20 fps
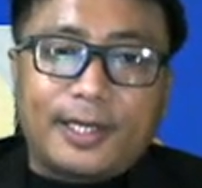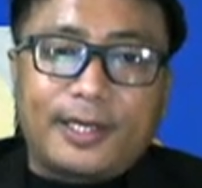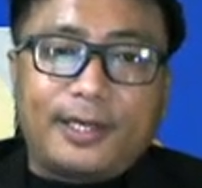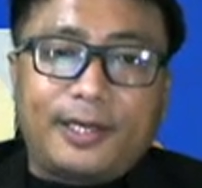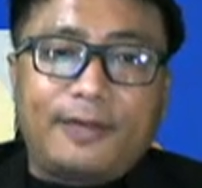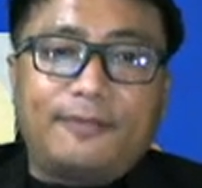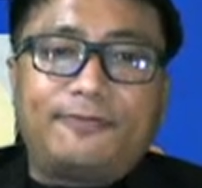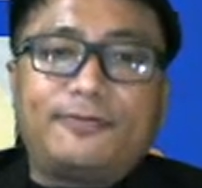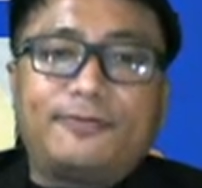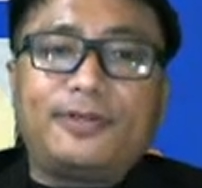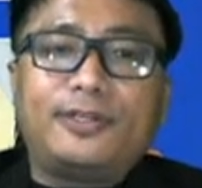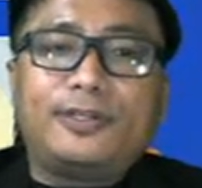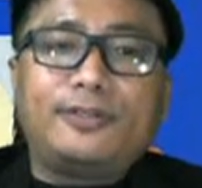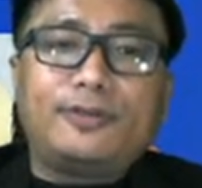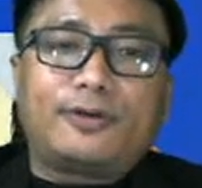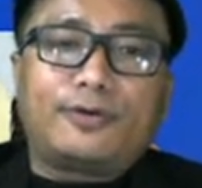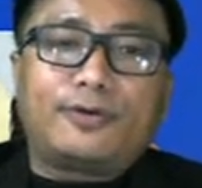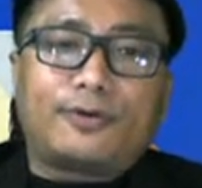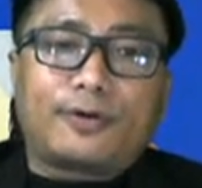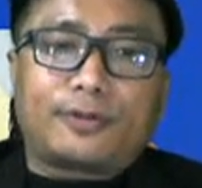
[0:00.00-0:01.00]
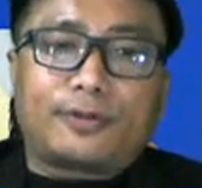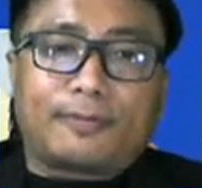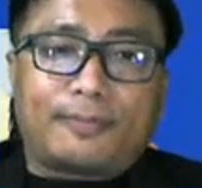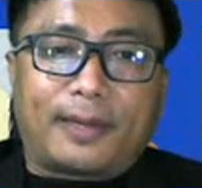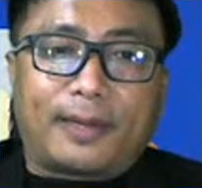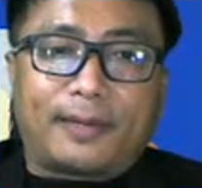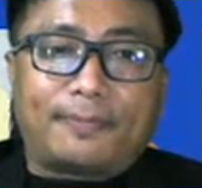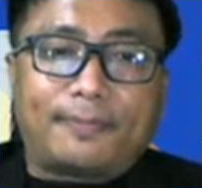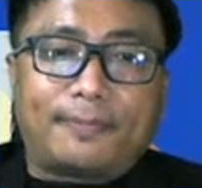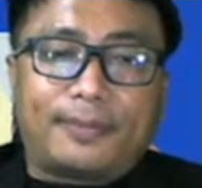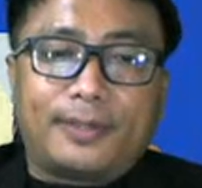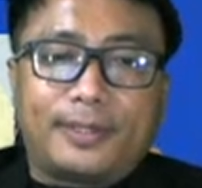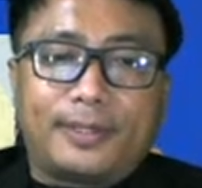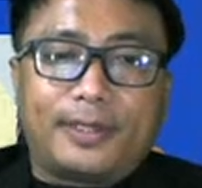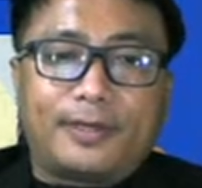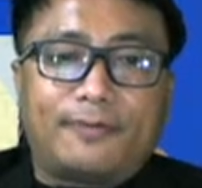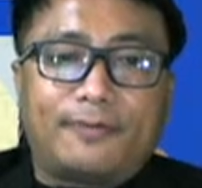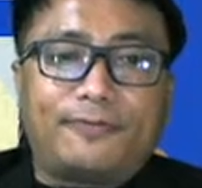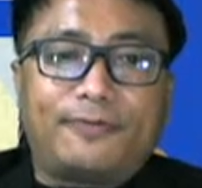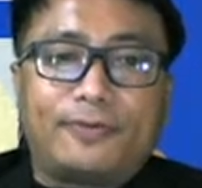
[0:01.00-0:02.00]
If in your roadmap,
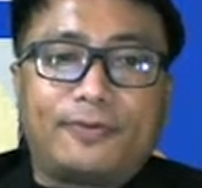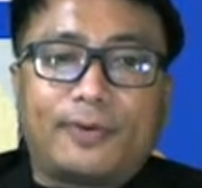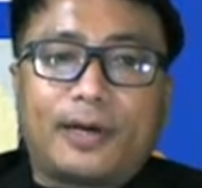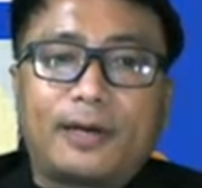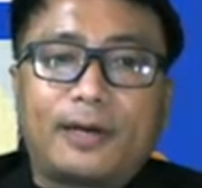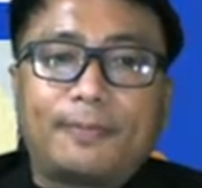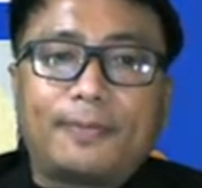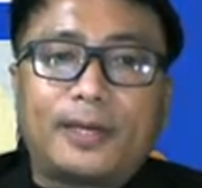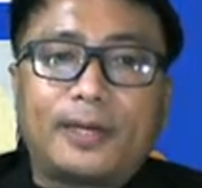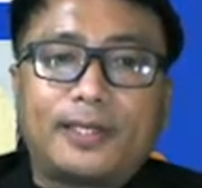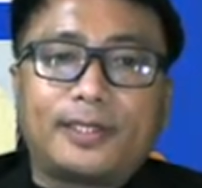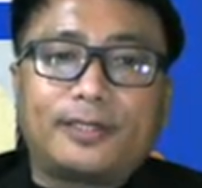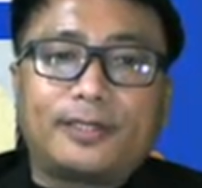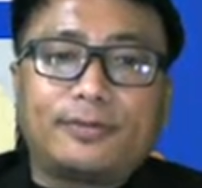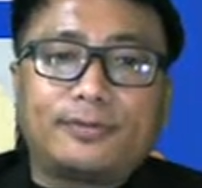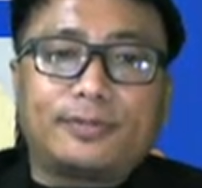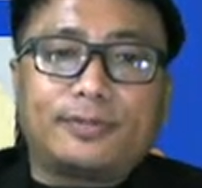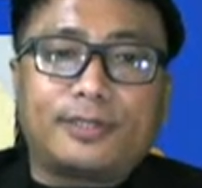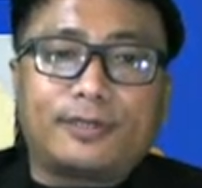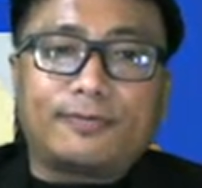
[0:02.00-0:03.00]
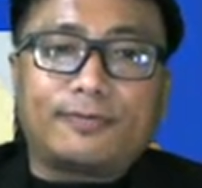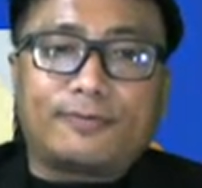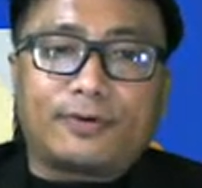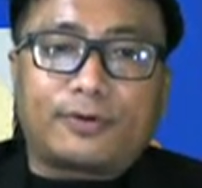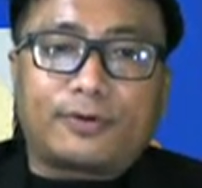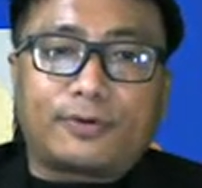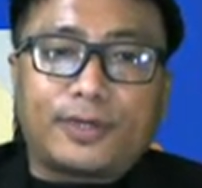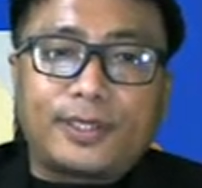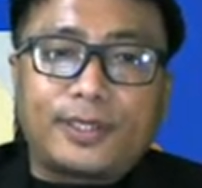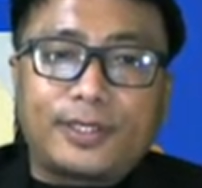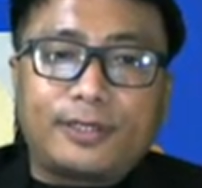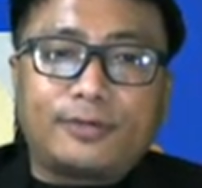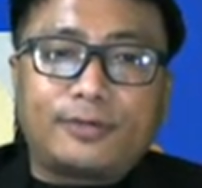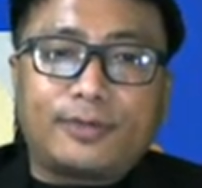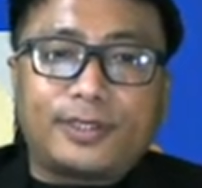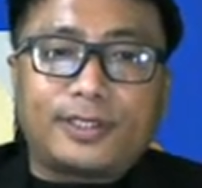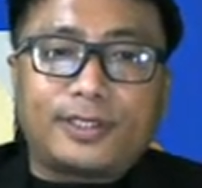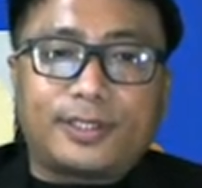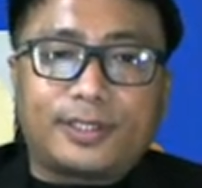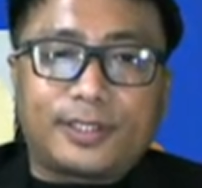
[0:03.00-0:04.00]
if you are planning to sit for
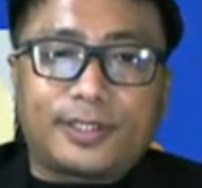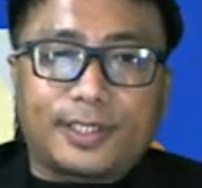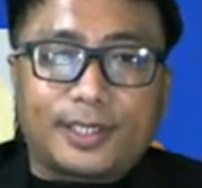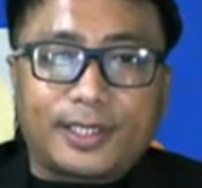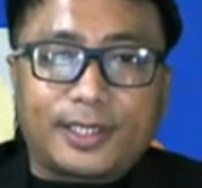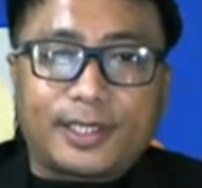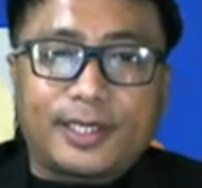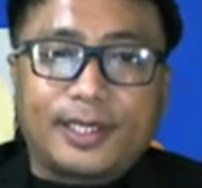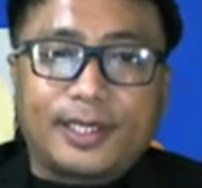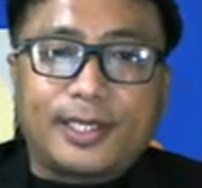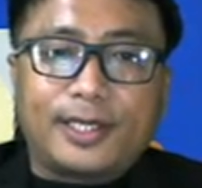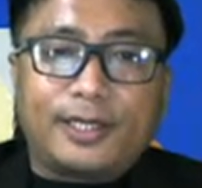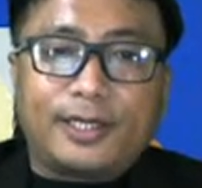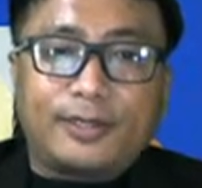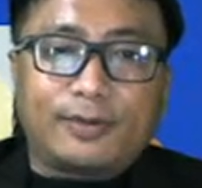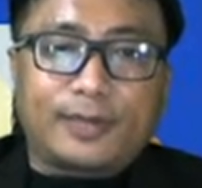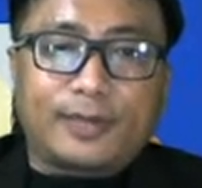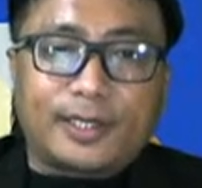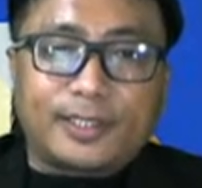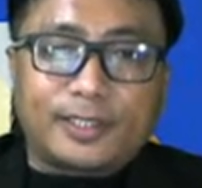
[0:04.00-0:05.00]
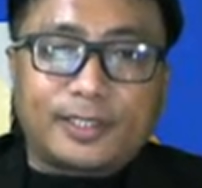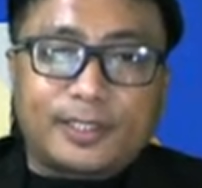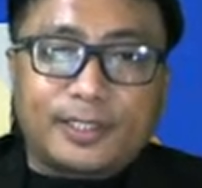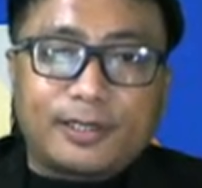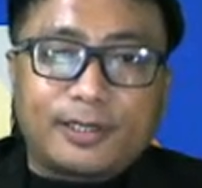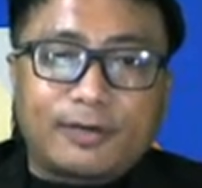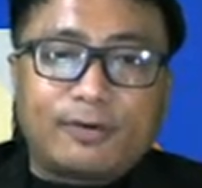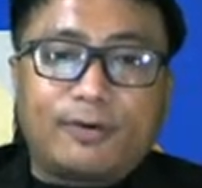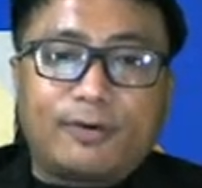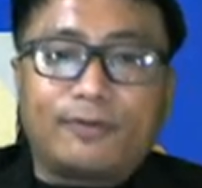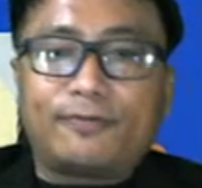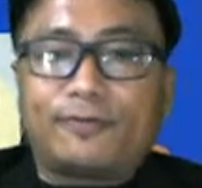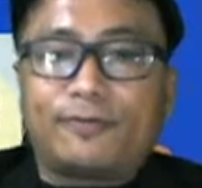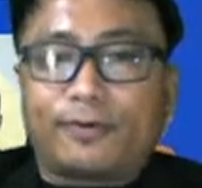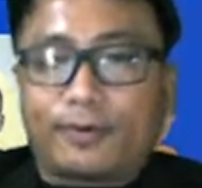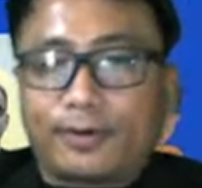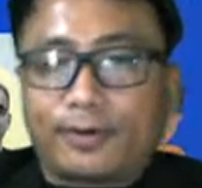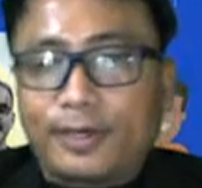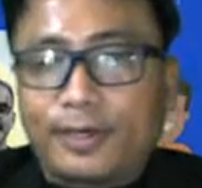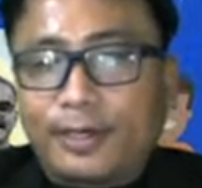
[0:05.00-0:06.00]
2023, you can still go
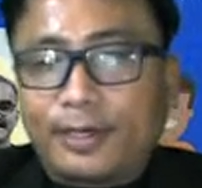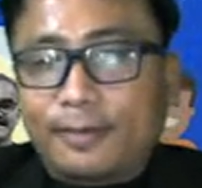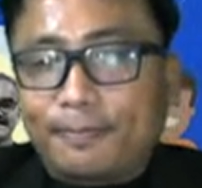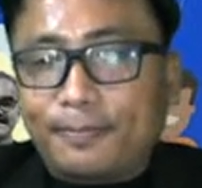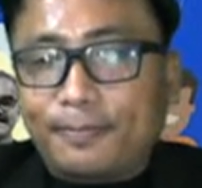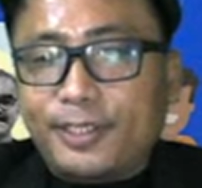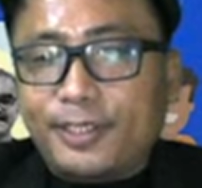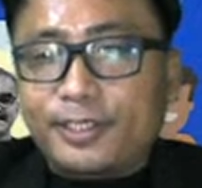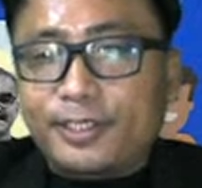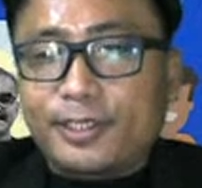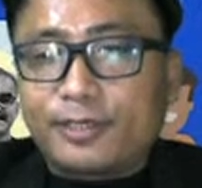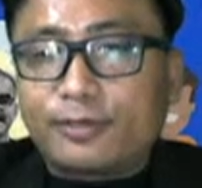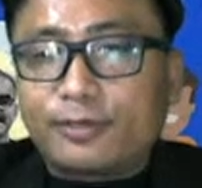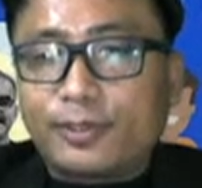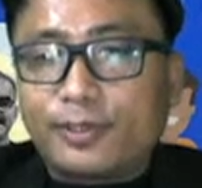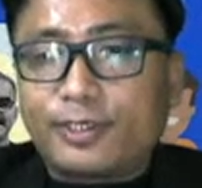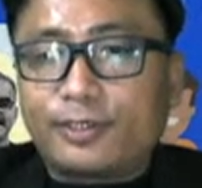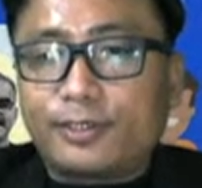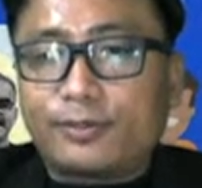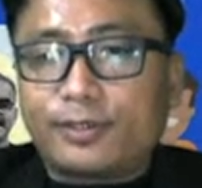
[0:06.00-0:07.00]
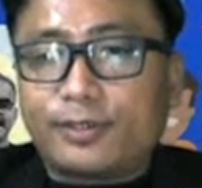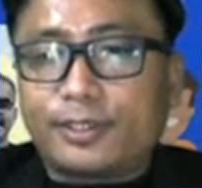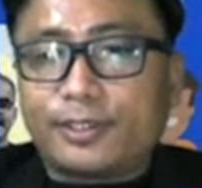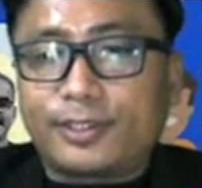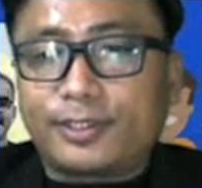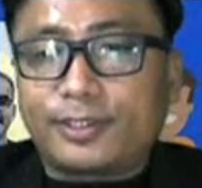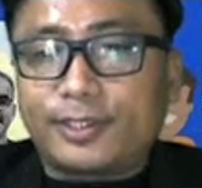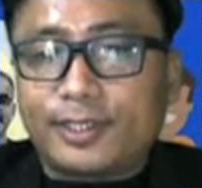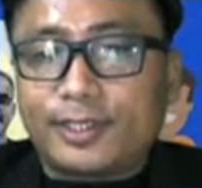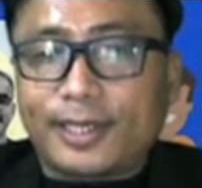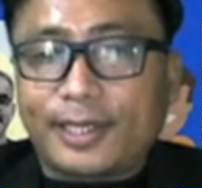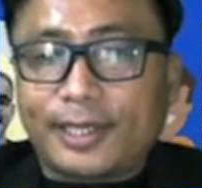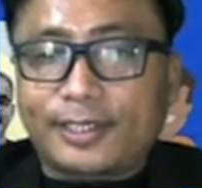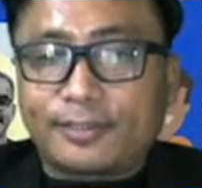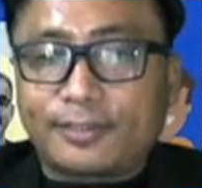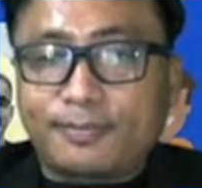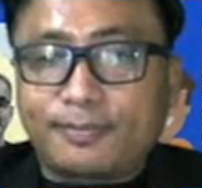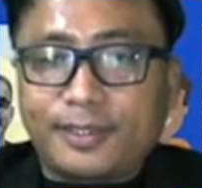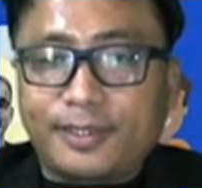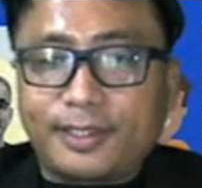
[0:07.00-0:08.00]
for Mission 2023,
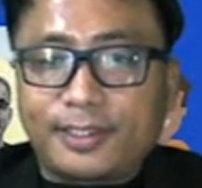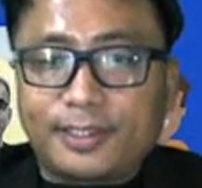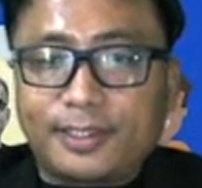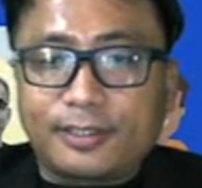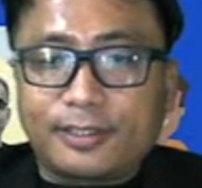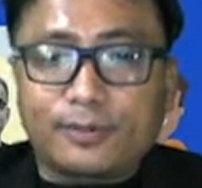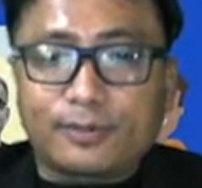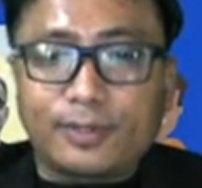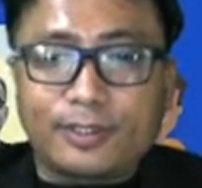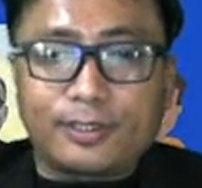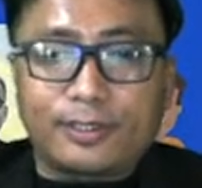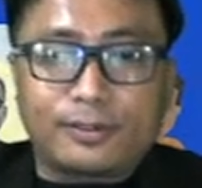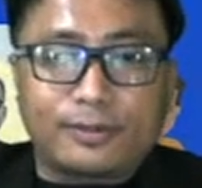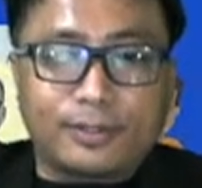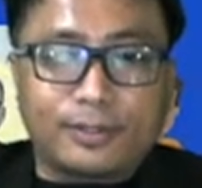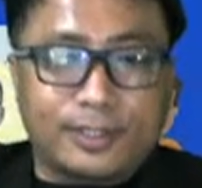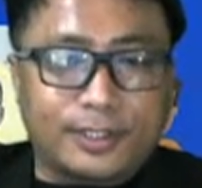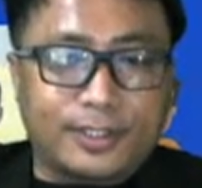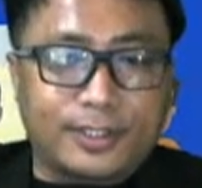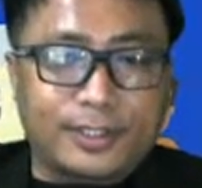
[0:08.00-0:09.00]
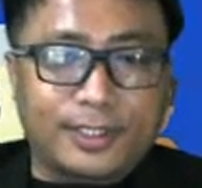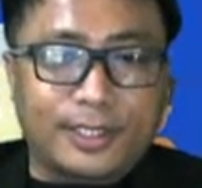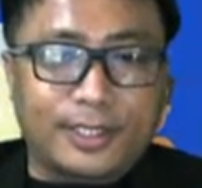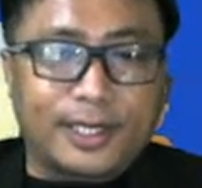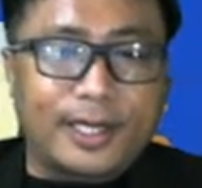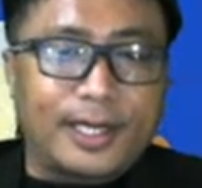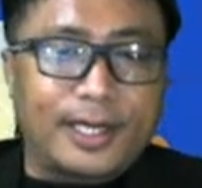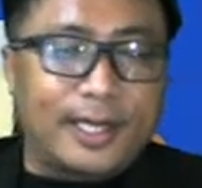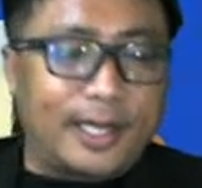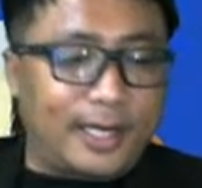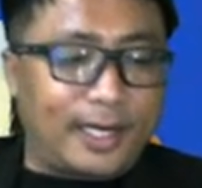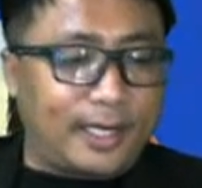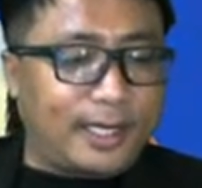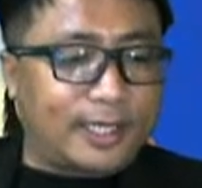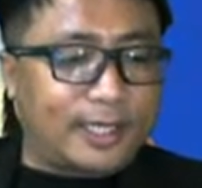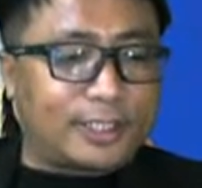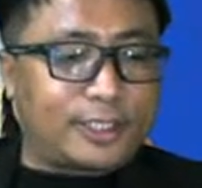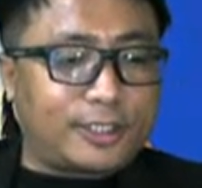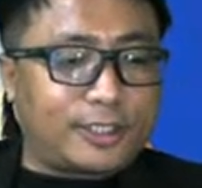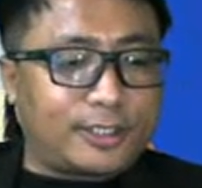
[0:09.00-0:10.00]
Expedition 2023,
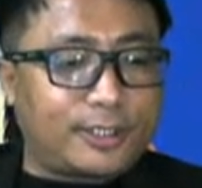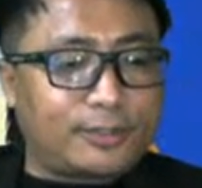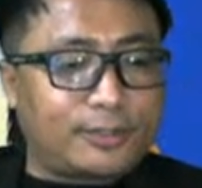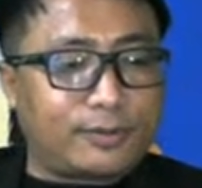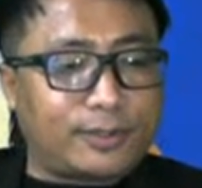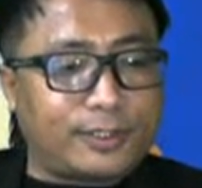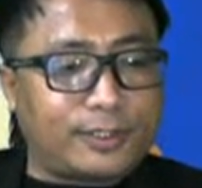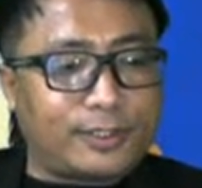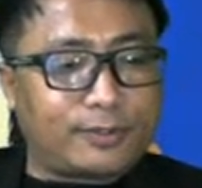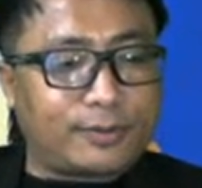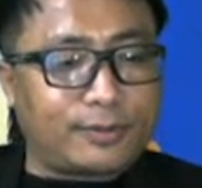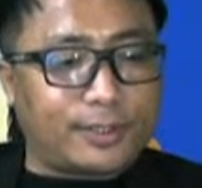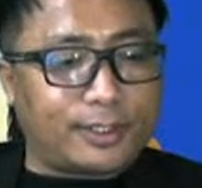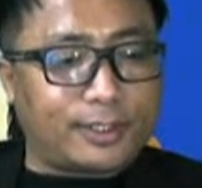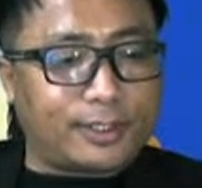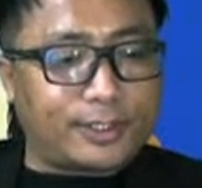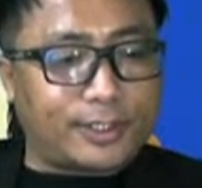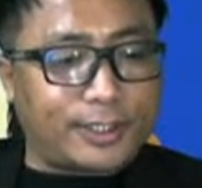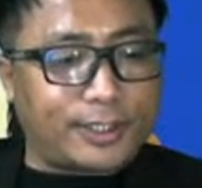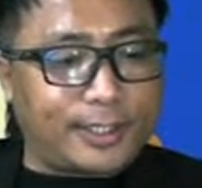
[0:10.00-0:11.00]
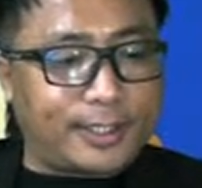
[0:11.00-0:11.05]
Lakshya 2023.